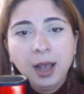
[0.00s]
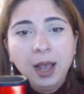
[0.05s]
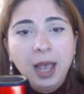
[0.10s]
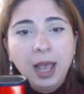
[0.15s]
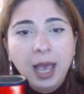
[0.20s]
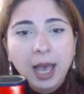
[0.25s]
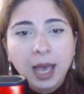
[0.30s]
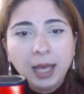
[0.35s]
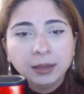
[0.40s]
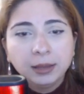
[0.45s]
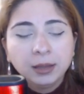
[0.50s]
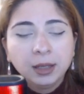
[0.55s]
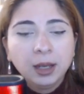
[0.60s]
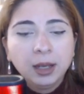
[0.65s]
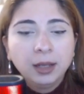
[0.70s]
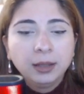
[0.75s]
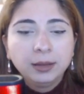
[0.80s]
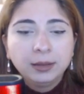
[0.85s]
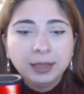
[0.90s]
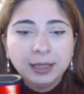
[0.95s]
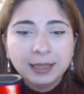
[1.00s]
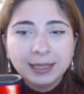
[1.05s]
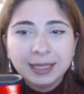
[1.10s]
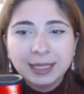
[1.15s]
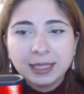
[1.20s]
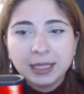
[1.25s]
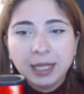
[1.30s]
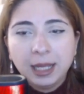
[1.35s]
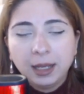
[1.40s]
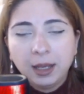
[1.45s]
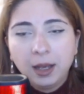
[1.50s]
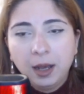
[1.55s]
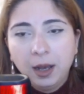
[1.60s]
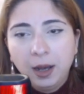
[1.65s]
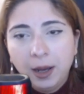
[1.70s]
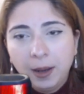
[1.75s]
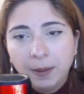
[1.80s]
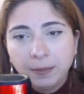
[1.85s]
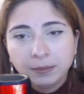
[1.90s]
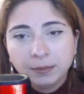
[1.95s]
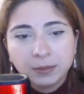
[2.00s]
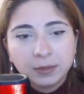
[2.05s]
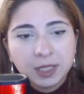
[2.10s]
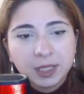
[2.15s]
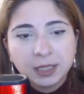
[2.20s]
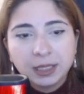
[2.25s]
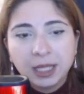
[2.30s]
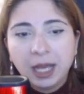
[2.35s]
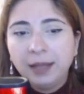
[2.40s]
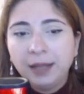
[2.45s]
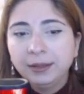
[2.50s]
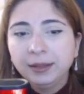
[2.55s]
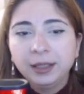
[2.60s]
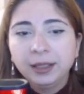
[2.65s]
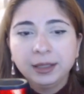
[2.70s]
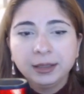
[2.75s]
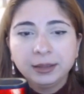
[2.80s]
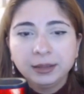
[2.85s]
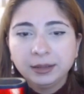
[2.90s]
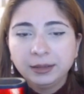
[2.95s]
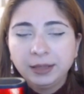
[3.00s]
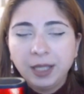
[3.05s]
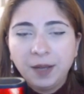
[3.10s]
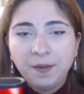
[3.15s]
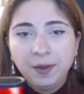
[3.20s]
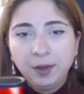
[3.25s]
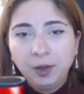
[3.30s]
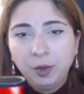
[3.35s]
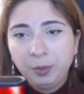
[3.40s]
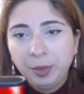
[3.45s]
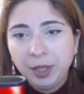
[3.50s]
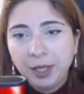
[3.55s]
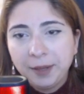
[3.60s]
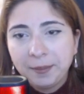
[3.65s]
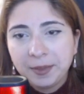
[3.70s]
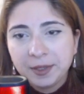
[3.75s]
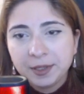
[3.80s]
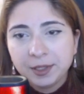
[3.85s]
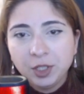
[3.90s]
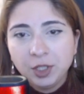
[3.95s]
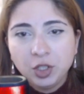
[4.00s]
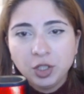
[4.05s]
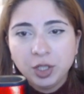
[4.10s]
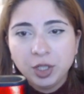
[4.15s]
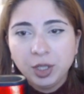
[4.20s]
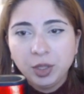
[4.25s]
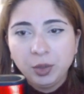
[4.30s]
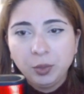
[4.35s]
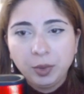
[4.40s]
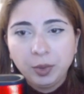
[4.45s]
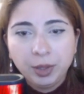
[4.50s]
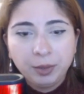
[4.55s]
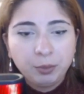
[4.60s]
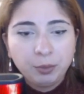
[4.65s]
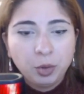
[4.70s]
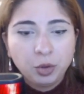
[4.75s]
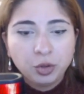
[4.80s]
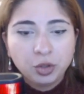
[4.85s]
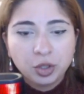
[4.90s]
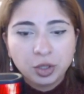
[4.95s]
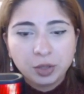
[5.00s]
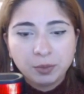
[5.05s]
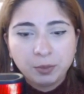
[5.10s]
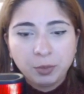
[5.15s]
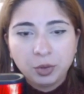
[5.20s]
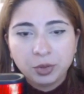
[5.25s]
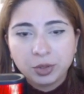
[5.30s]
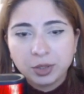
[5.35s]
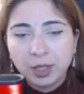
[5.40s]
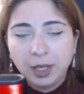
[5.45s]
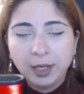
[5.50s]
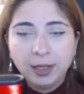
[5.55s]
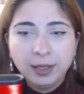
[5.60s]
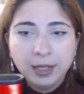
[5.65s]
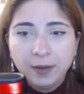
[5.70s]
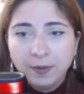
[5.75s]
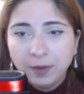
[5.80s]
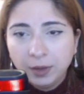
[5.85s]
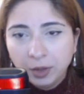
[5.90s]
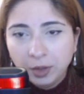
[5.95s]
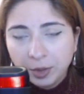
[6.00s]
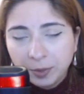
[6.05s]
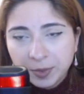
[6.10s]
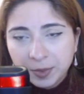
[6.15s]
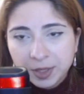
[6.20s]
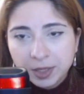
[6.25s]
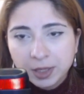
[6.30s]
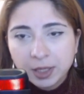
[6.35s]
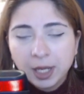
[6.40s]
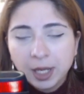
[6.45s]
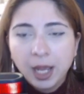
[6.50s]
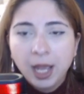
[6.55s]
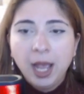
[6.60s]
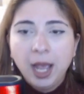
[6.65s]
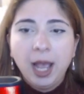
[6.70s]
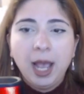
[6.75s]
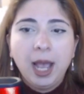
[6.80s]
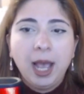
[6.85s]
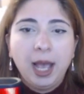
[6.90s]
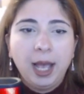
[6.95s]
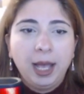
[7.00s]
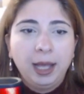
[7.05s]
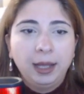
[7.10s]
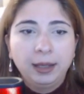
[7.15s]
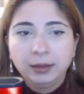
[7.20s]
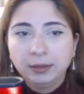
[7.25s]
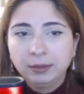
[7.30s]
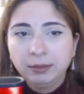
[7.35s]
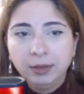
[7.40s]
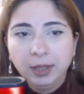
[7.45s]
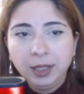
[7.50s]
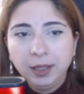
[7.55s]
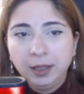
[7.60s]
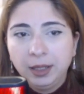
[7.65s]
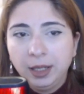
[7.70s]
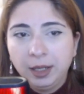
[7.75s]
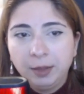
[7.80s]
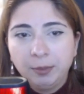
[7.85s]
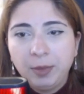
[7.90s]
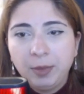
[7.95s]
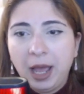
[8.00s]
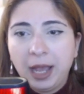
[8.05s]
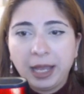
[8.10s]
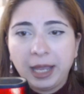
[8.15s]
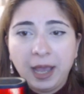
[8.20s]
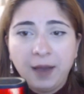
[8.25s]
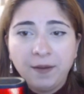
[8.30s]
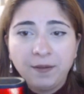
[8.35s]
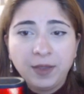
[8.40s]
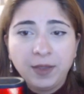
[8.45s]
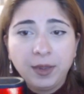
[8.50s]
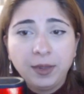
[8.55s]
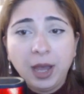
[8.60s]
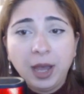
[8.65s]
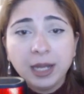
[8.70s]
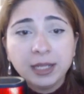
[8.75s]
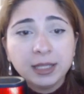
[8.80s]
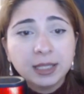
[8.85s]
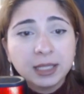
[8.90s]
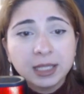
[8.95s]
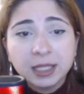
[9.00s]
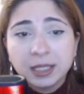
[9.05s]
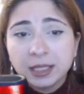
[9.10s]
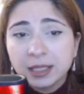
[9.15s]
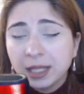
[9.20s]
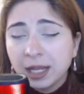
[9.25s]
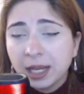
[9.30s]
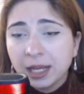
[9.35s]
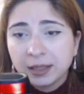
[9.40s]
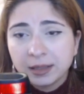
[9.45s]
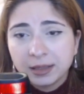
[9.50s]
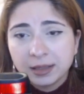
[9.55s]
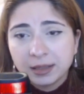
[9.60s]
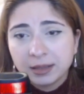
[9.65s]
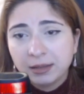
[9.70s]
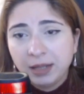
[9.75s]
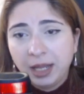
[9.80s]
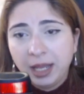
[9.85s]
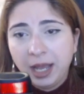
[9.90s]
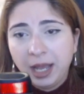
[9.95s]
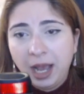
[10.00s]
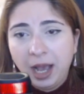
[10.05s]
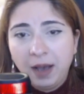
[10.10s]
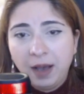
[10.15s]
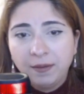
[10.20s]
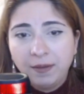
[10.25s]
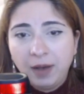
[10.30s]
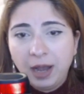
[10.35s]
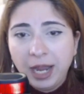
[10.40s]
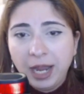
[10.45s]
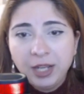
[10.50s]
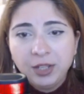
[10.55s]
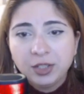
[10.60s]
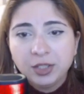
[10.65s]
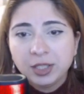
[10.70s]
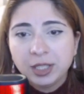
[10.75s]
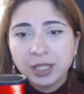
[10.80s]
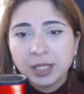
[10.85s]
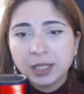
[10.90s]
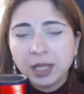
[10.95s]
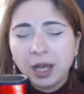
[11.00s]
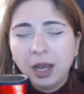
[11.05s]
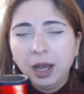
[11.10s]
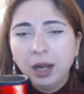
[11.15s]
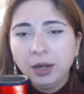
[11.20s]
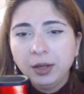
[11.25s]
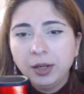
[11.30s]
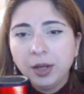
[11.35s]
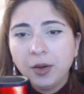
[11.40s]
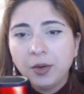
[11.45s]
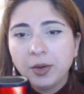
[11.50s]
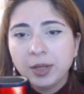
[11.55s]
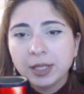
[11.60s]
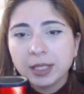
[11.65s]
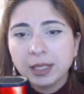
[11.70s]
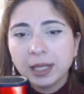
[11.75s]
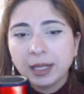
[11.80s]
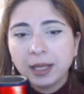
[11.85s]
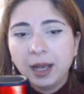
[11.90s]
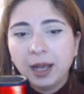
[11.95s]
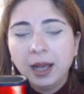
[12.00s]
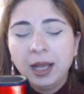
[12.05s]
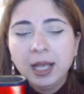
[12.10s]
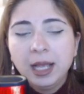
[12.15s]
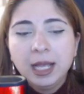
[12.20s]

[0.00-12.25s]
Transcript: And this is like a um, standard developing position where both, both side develops and here black have the knight c6 they have h6 i don't know it's like a